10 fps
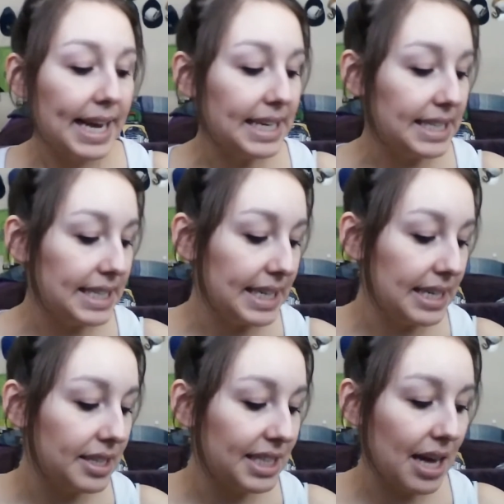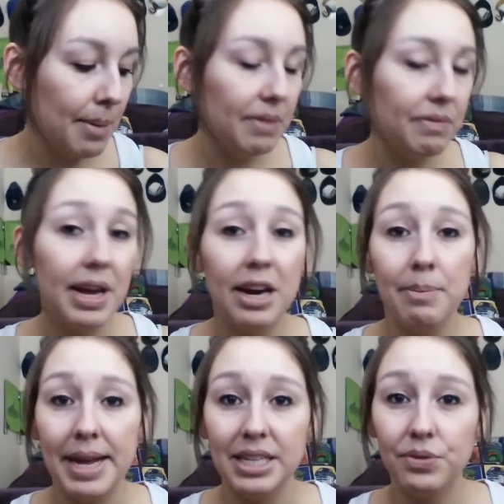he did some of the
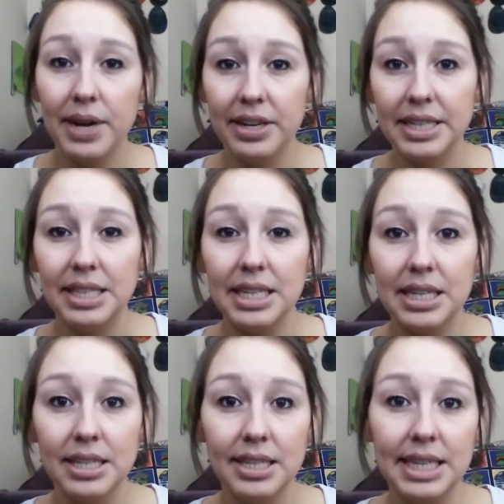Hermès fragrances,